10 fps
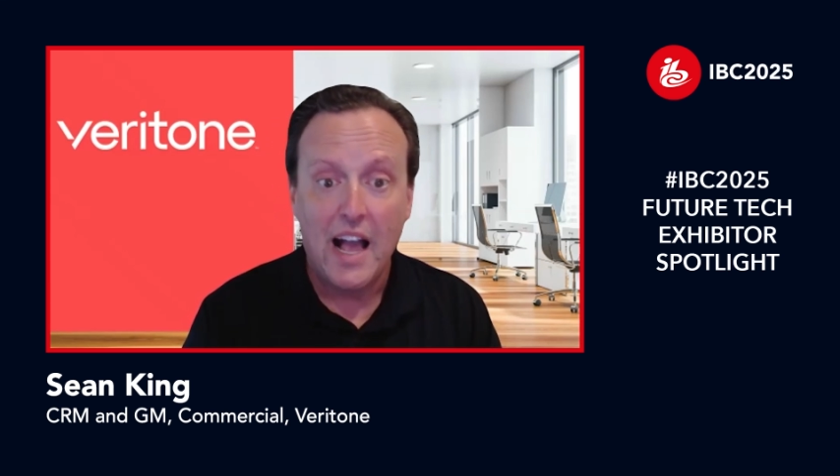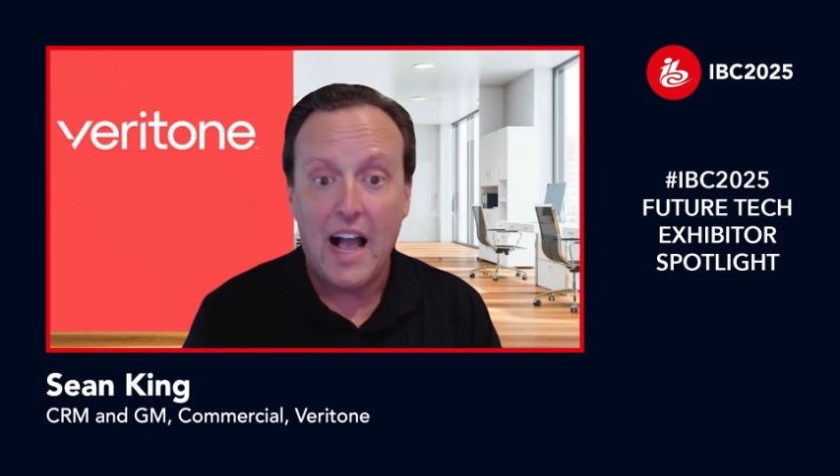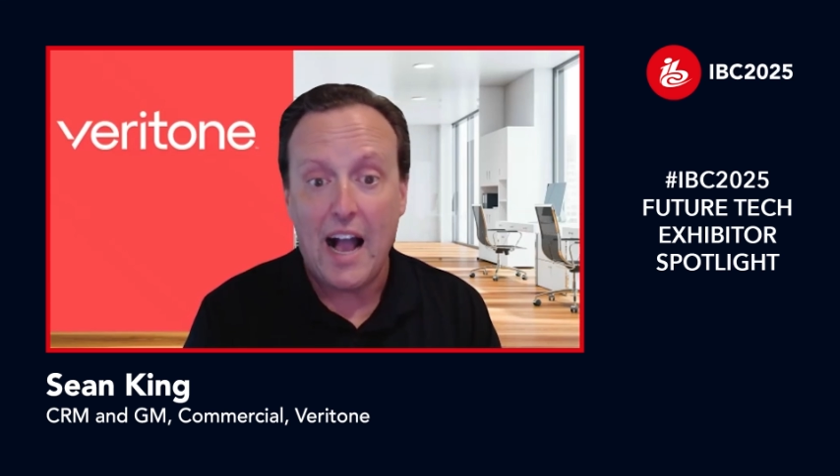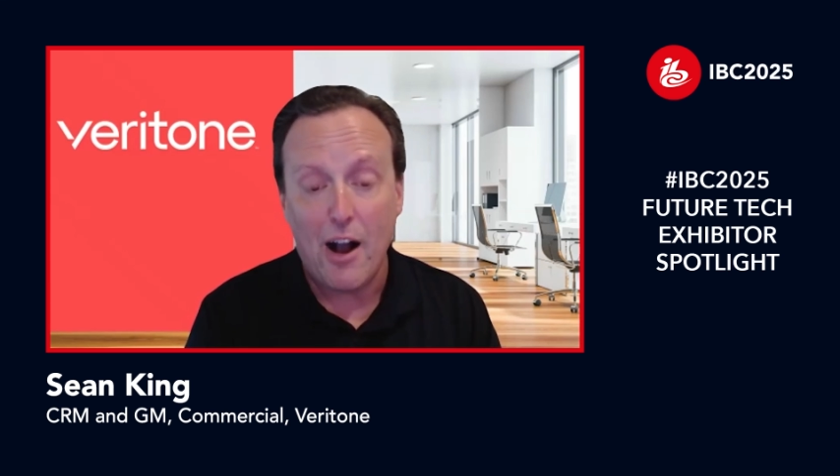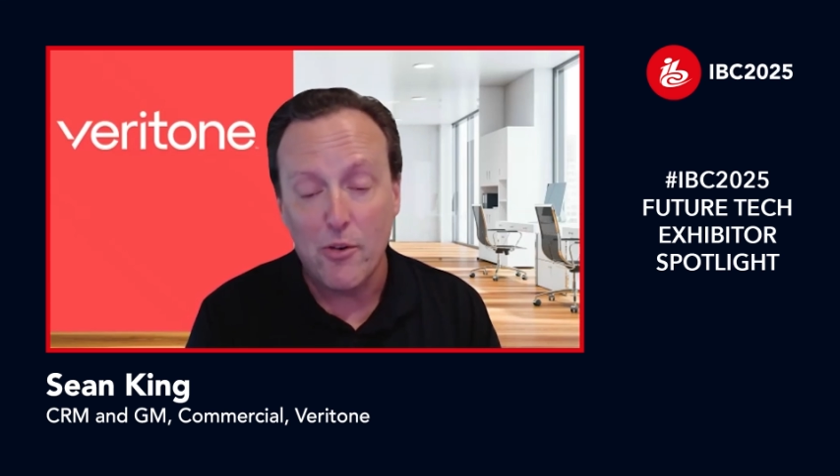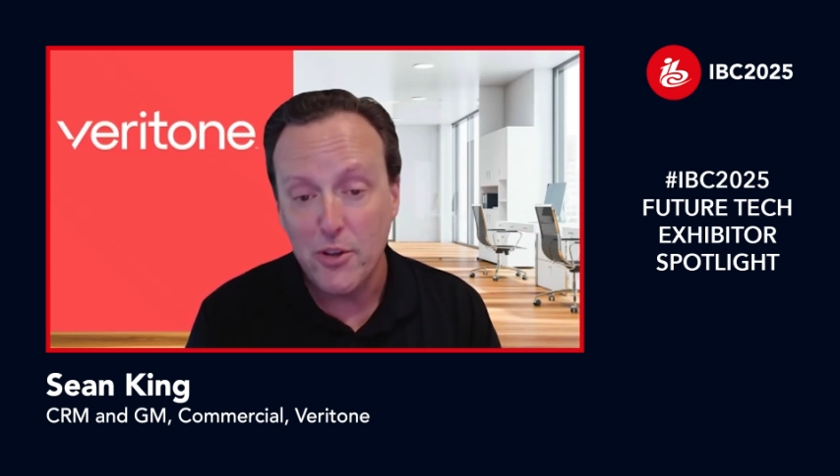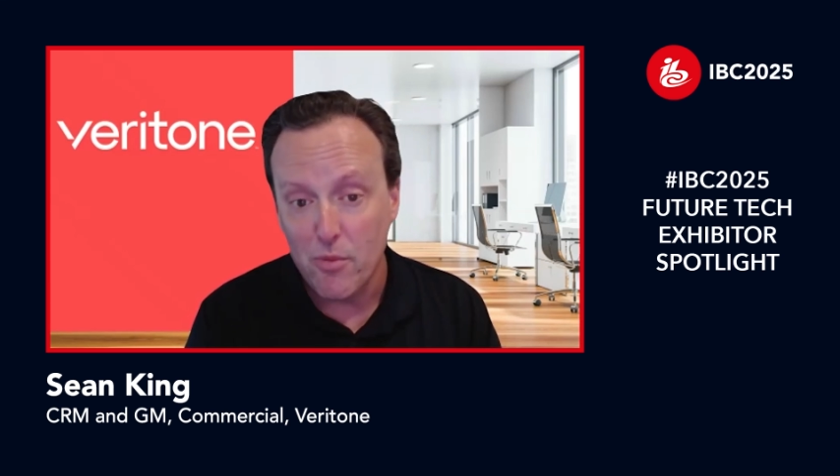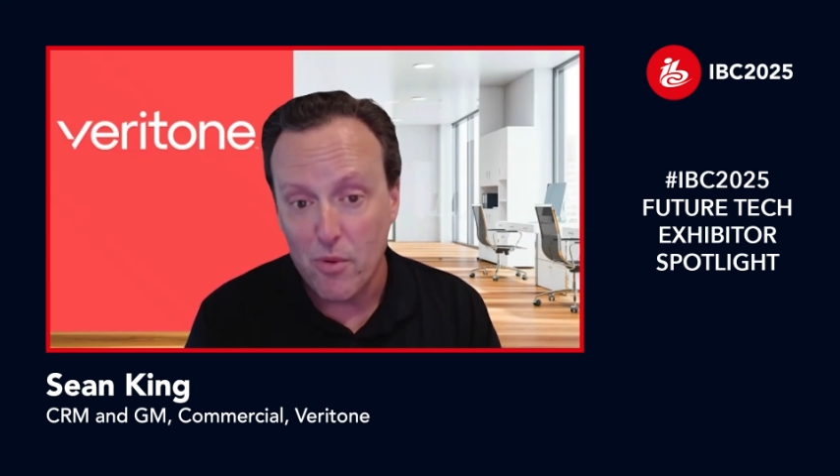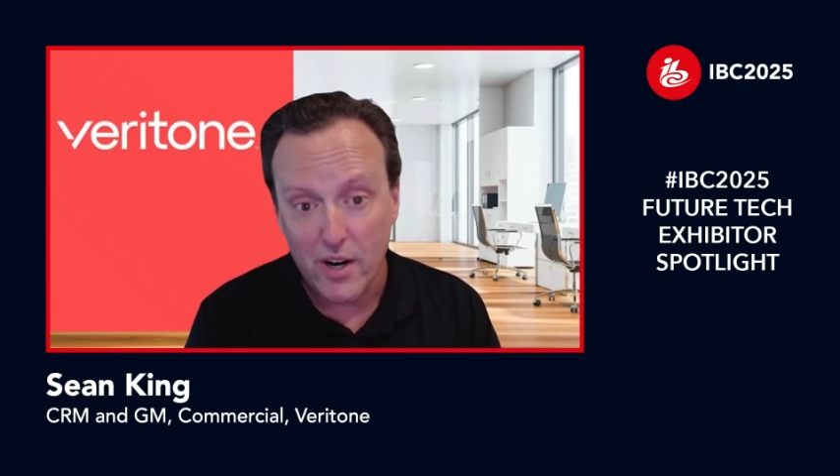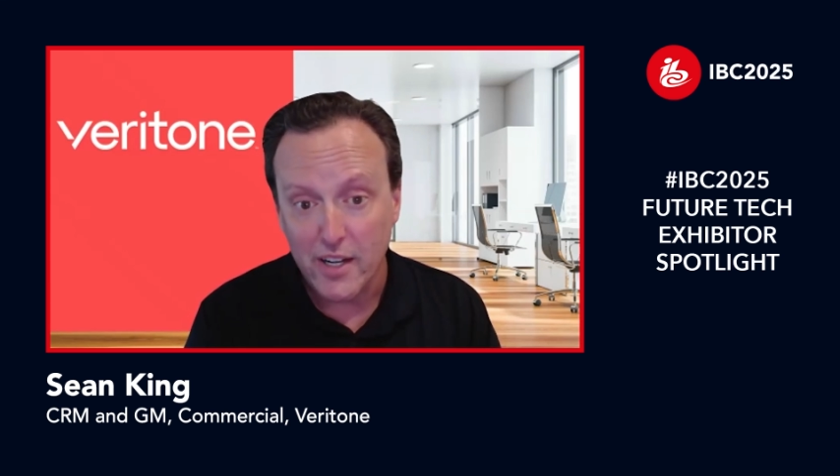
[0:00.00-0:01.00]
how you
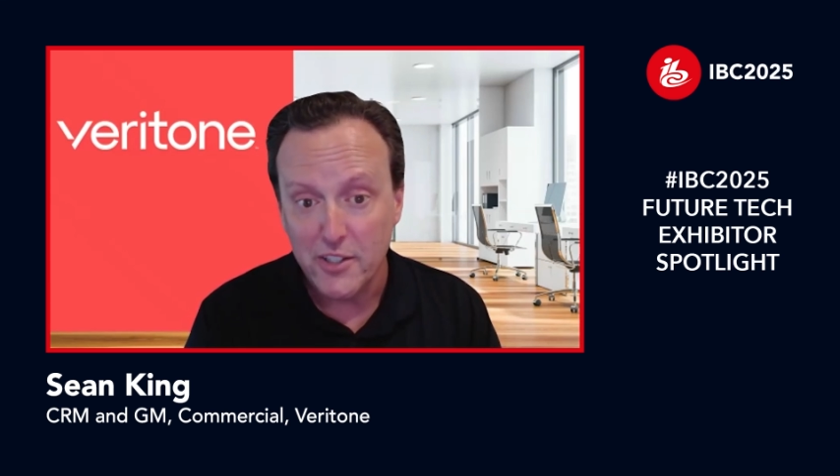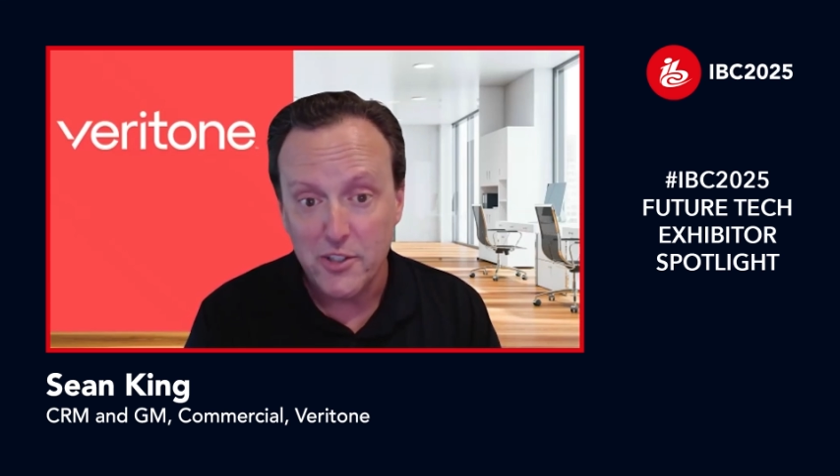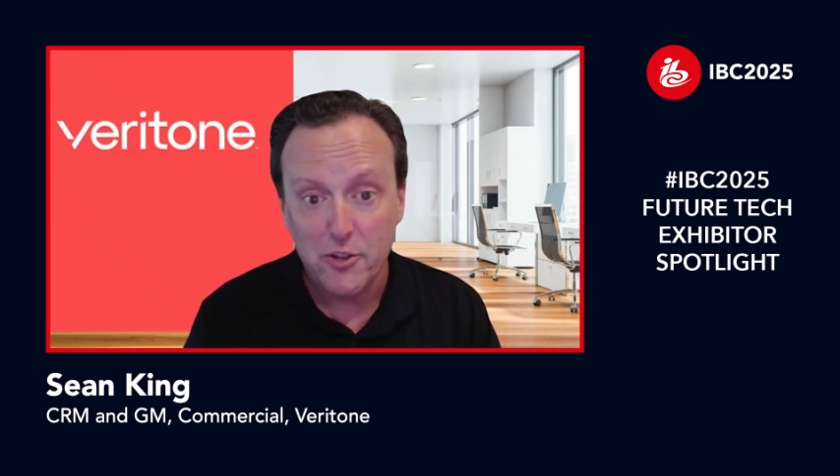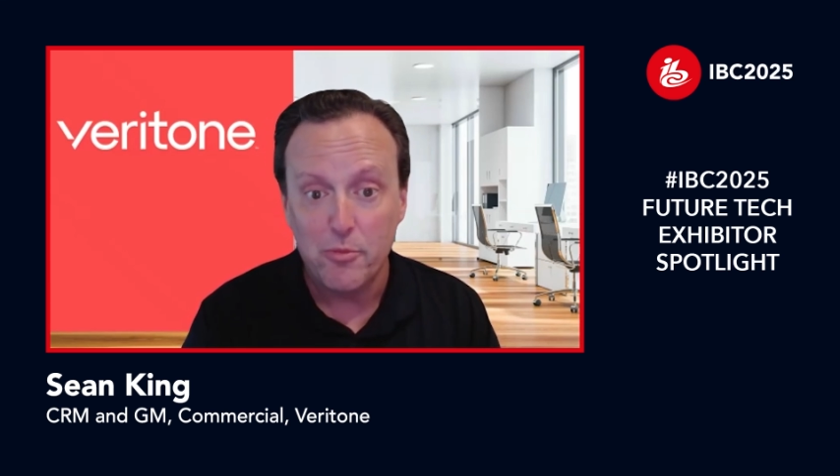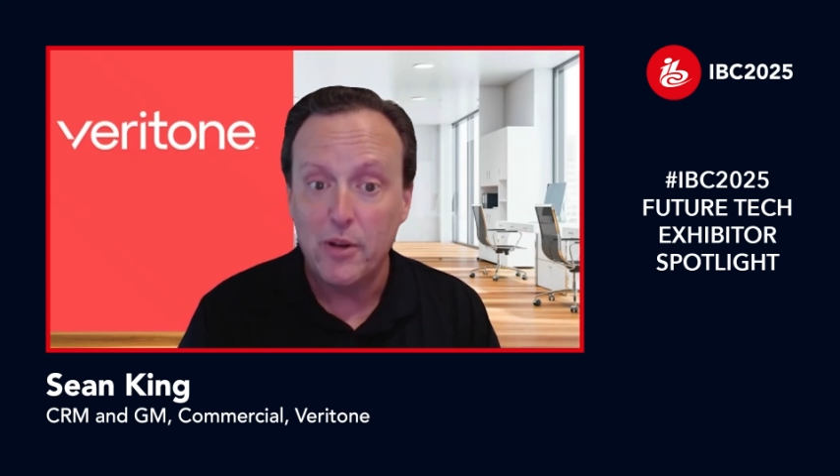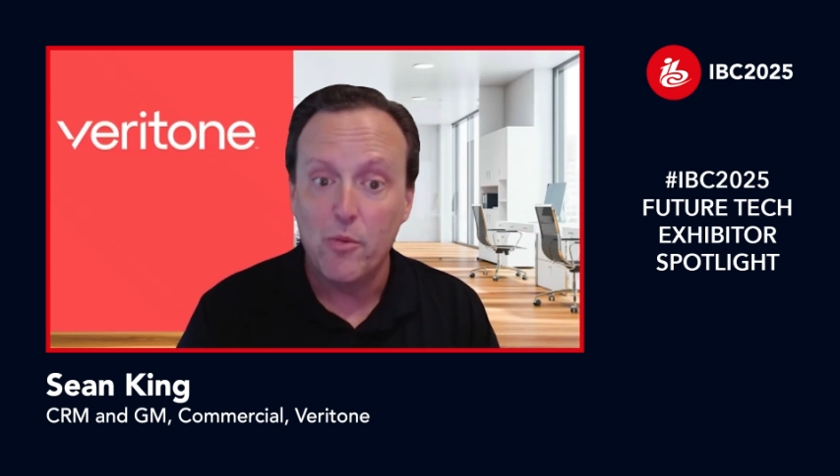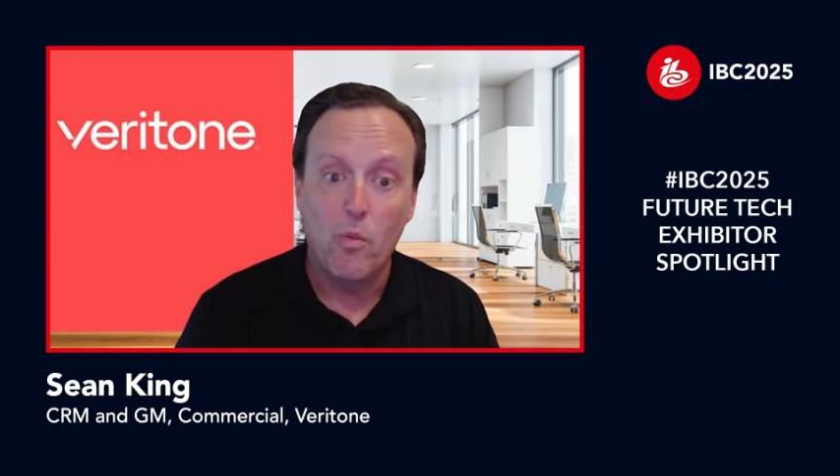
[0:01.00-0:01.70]
want to consume it,